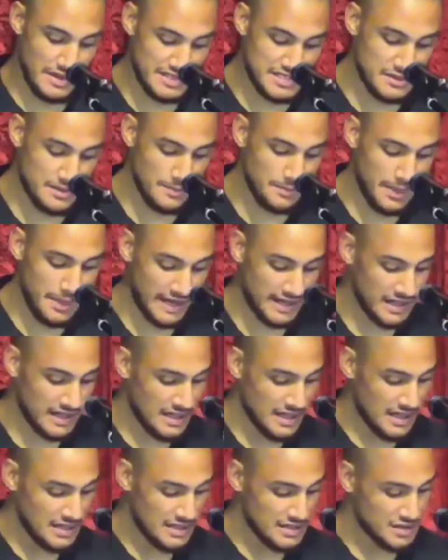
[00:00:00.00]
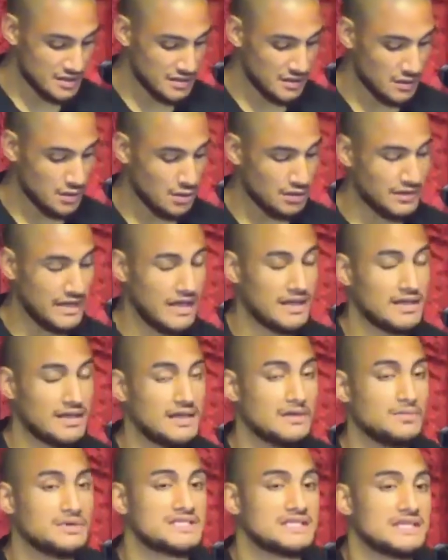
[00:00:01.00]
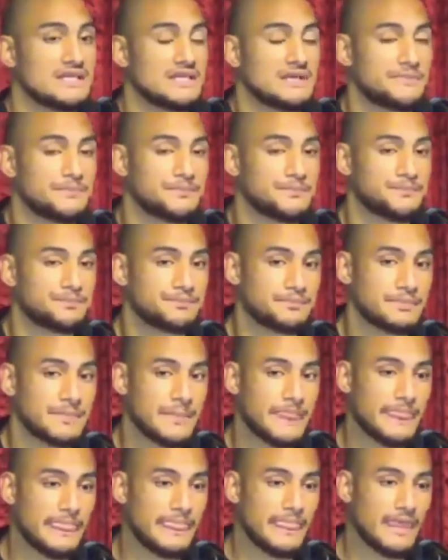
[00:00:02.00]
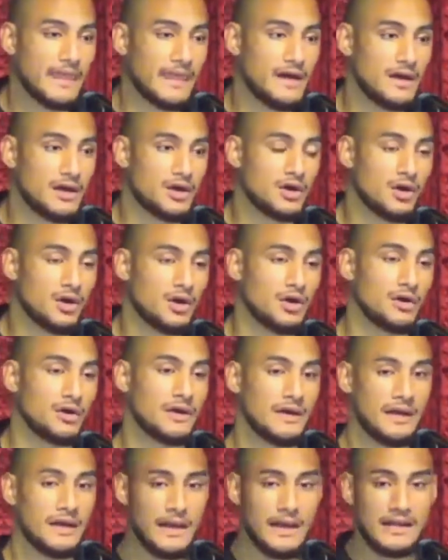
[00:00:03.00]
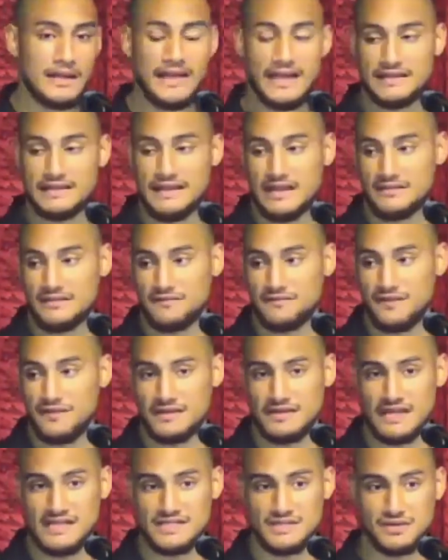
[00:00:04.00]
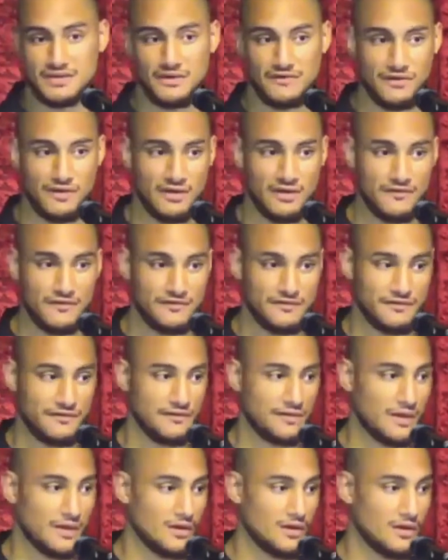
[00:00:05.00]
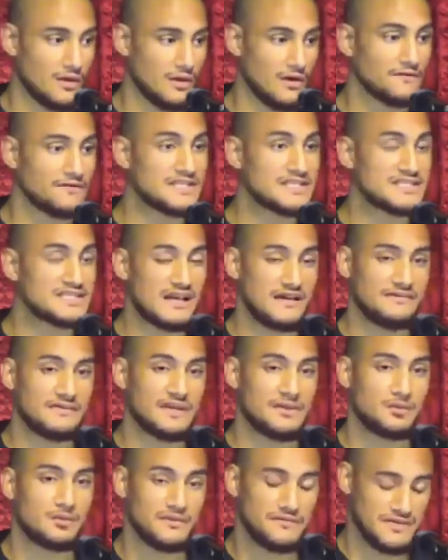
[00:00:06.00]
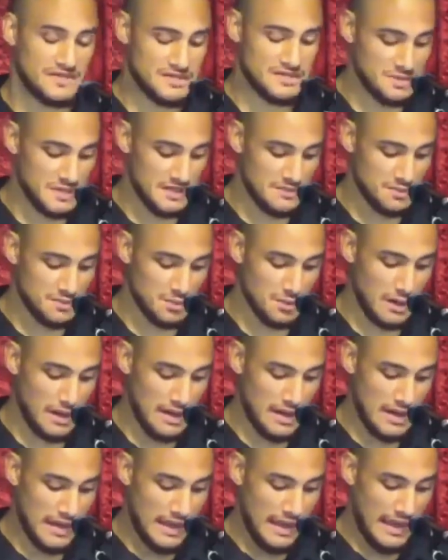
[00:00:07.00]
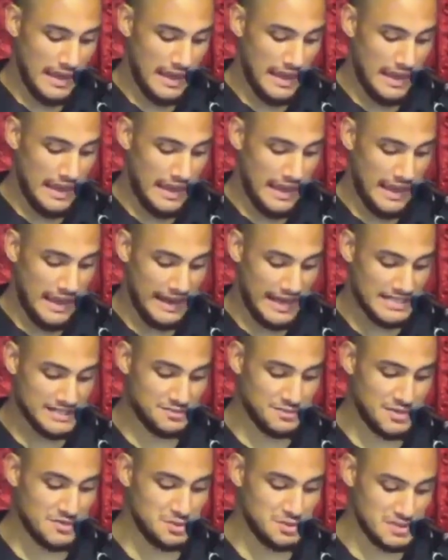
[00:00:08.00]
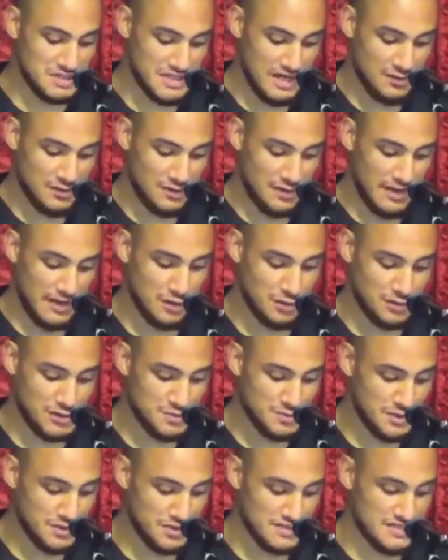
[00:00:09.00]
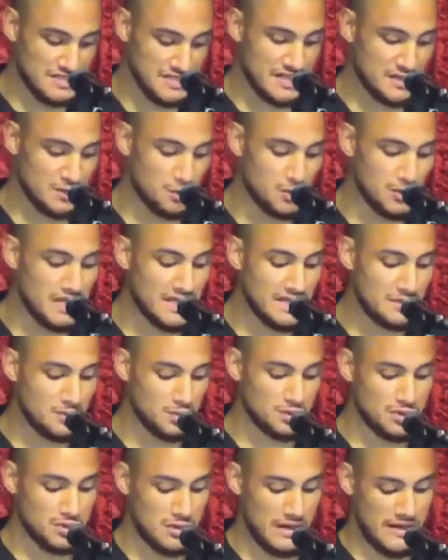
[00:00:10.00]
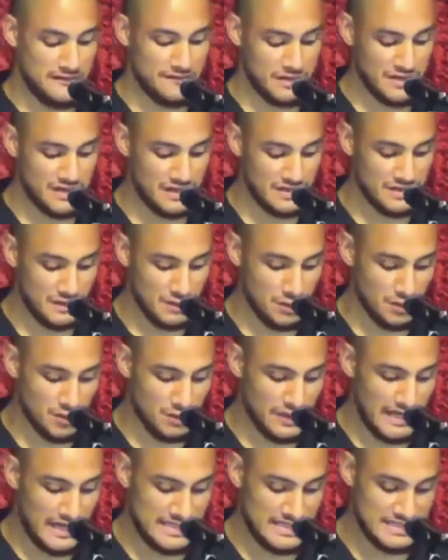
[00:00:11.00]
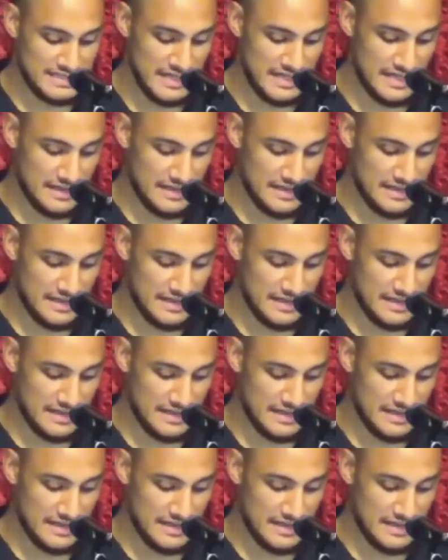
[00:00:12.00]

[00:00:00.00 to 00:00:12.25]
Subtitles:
back to the Lord. Now here we see God laying down the foundation of his covenant with his people. And as the people said, they all responded together, "We will do everything the Lord has said."